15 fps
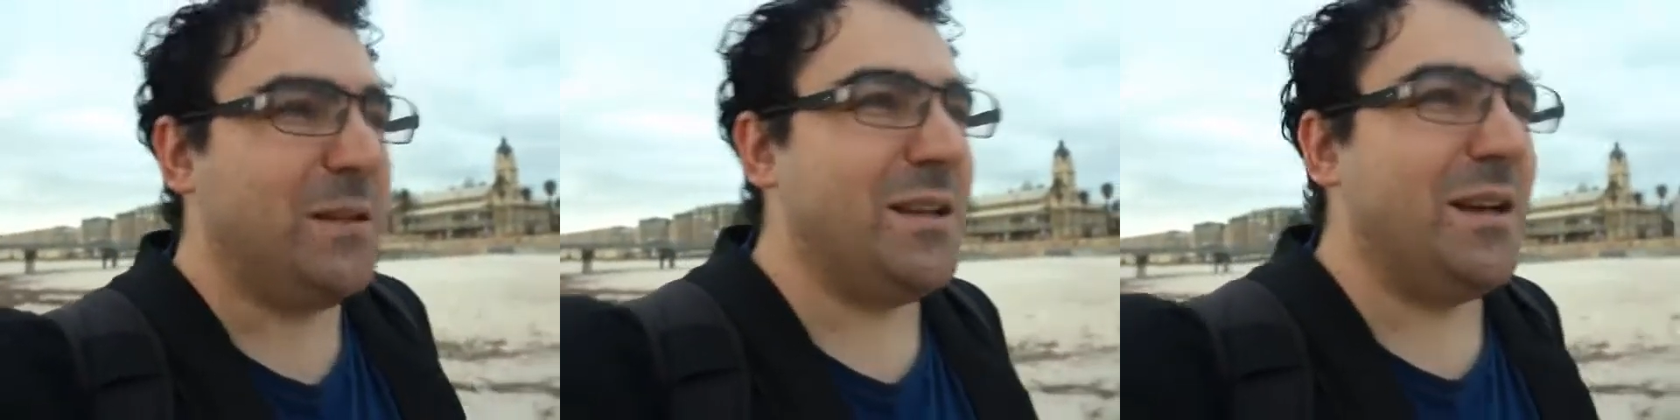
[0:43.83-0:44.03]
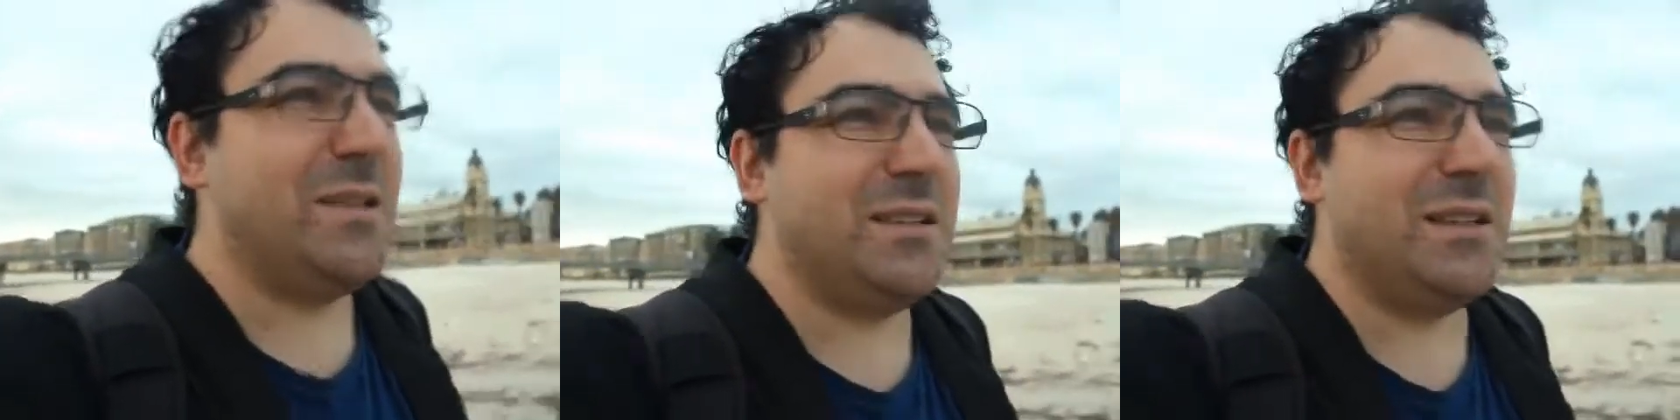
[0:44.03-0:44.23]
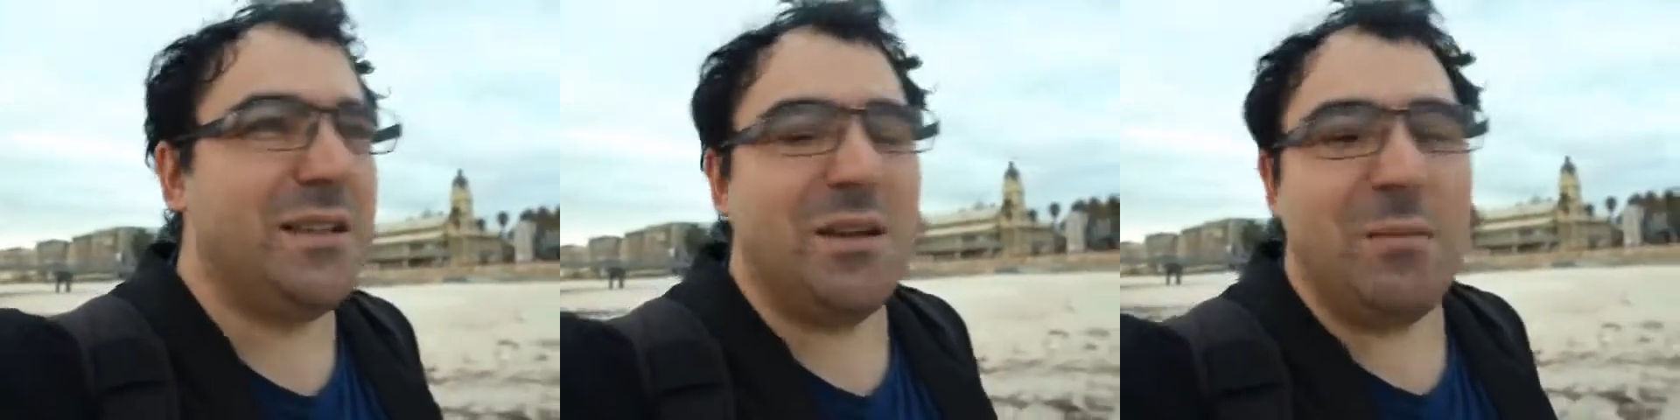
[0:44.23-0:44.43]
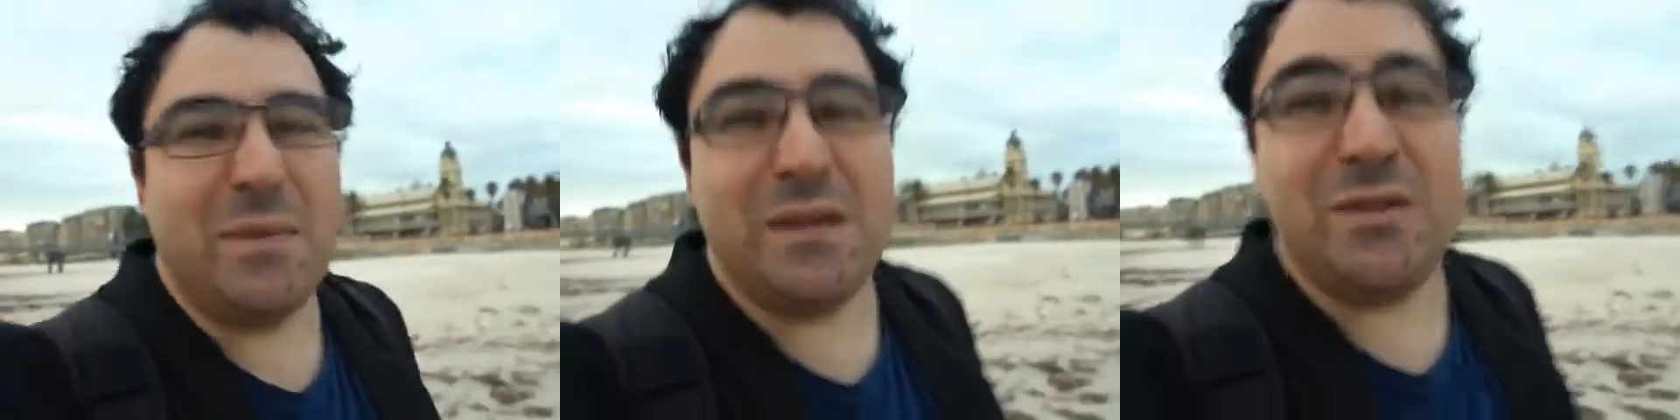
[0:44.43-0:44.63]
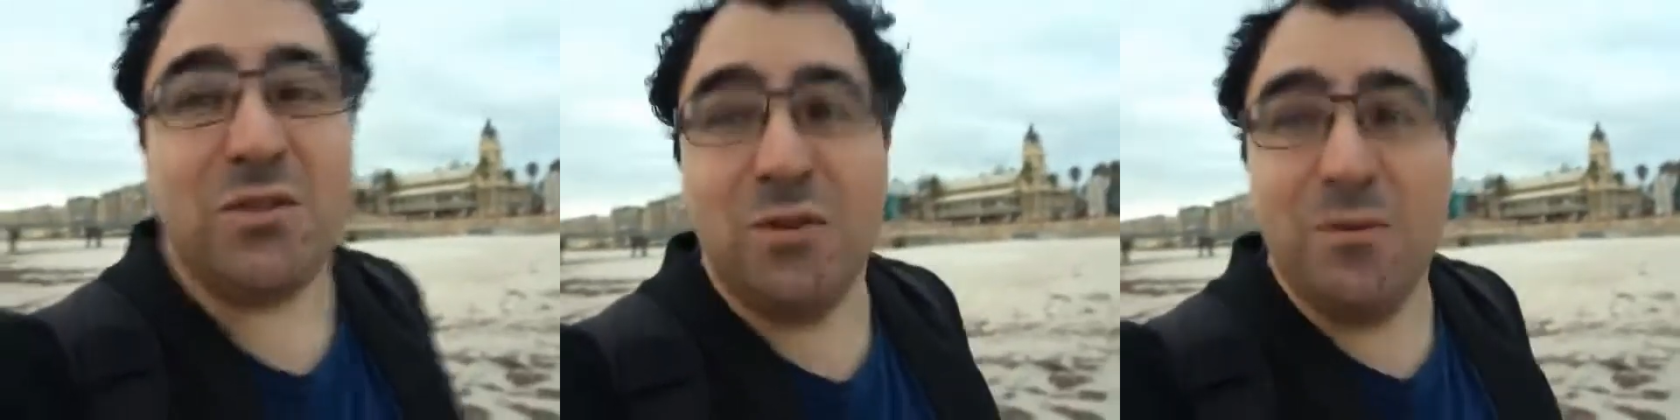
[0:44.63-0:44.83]
dancing. I
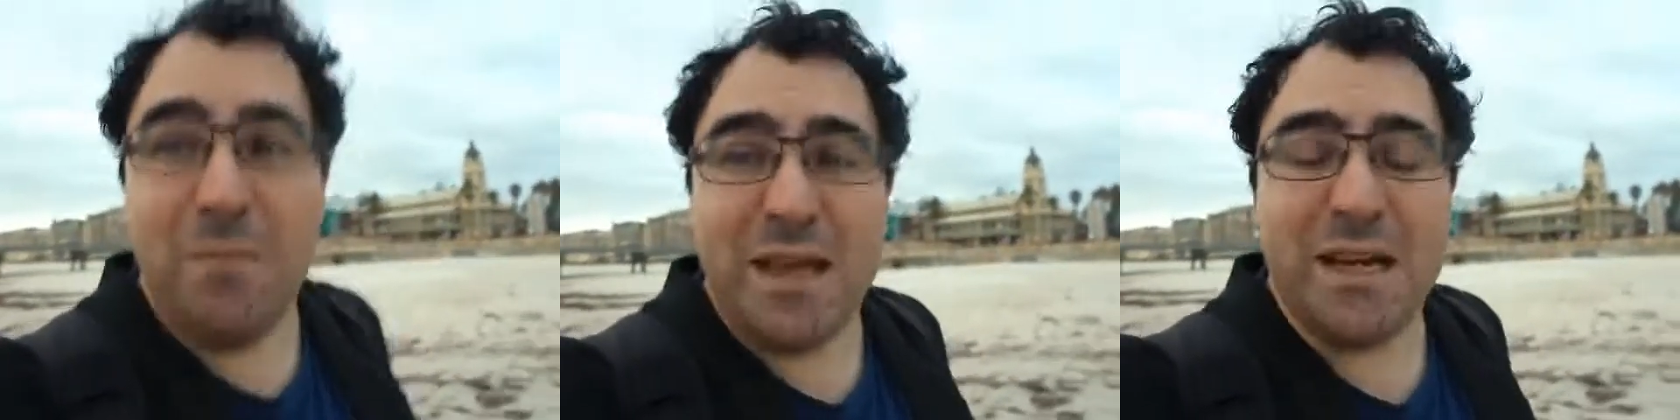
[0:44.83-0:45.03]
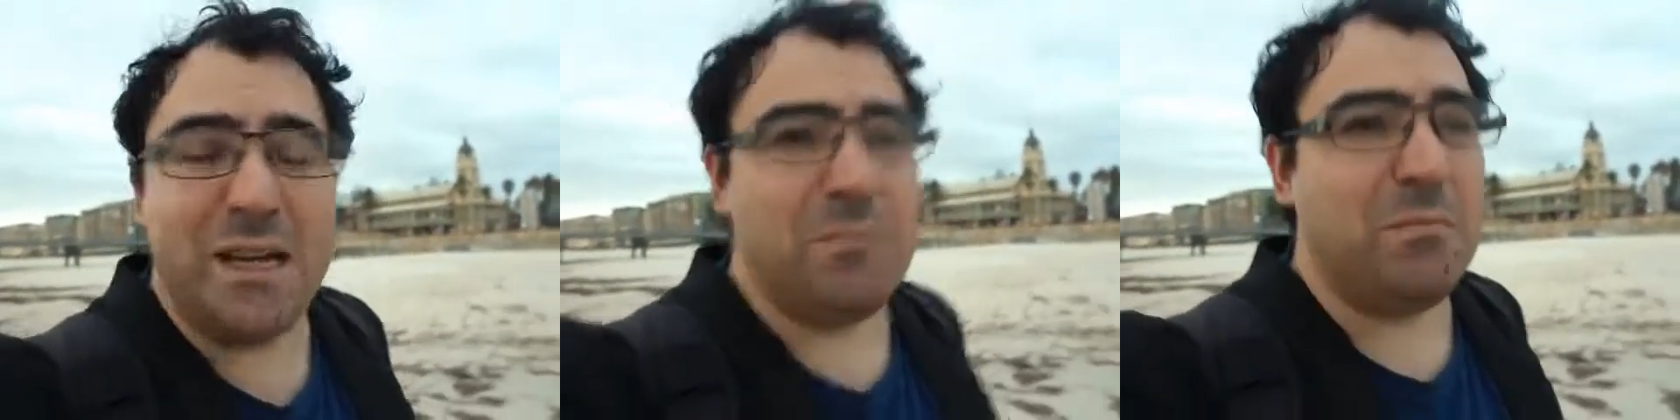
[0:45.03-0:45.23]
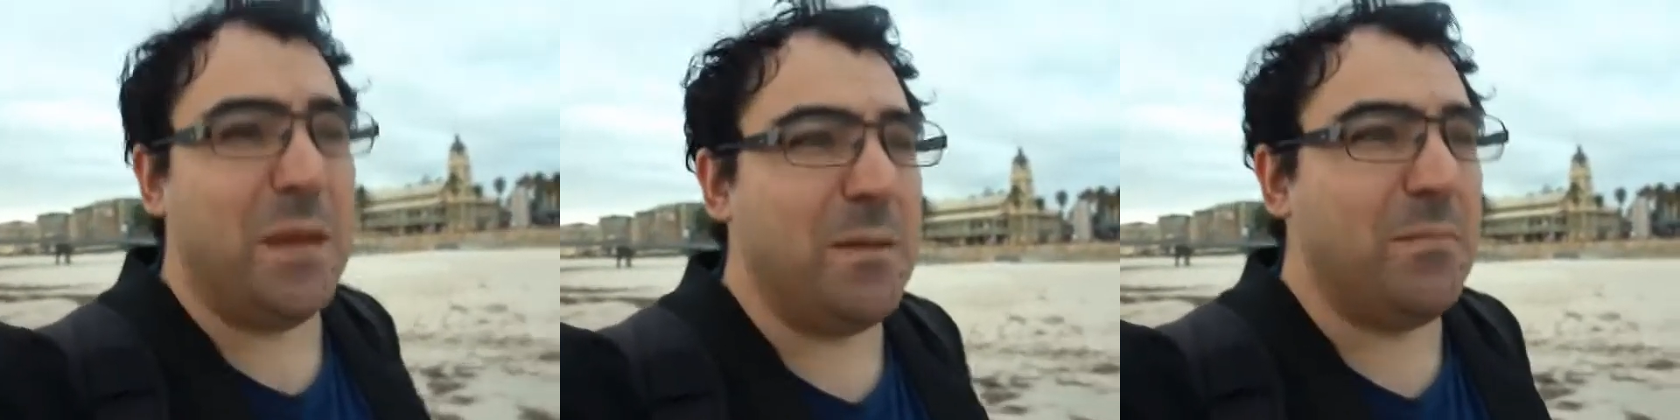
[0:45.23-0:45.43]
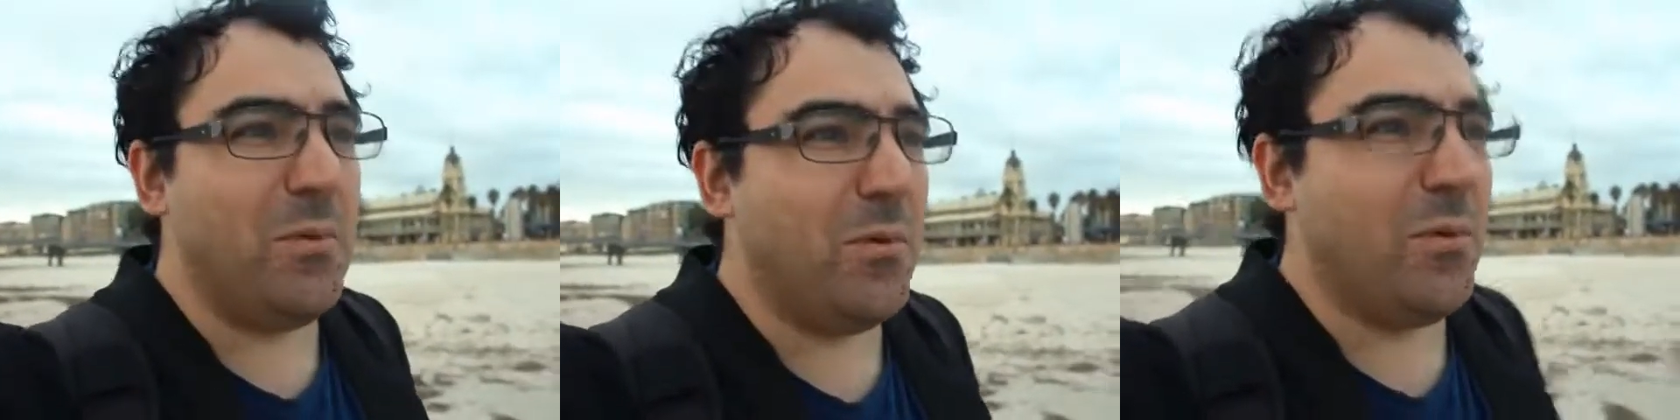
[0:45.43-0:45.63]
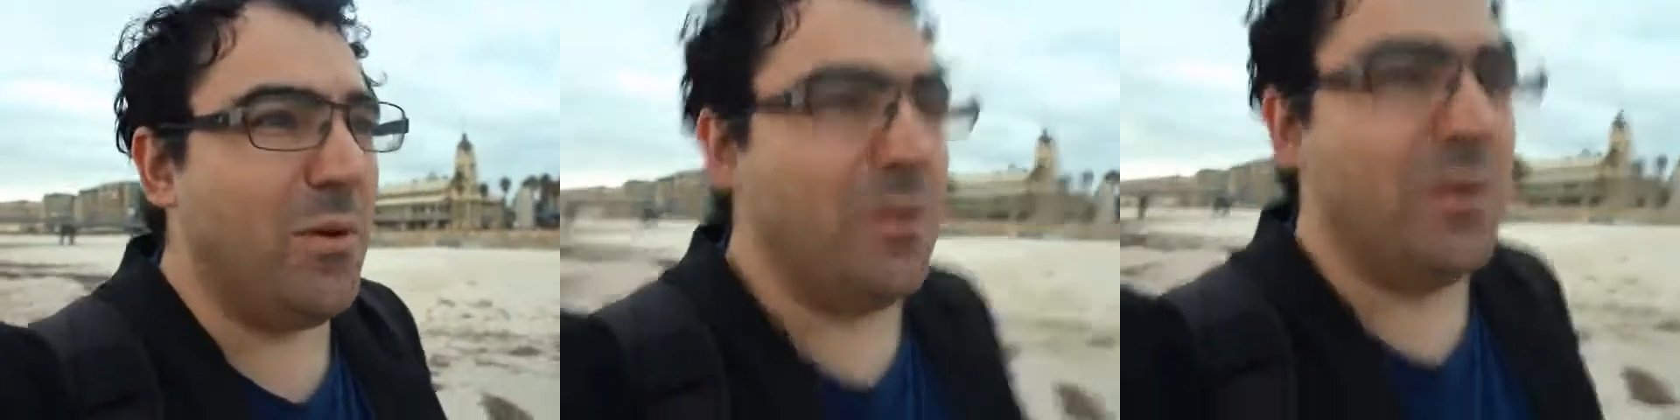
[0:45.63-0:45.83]
mean, too many people.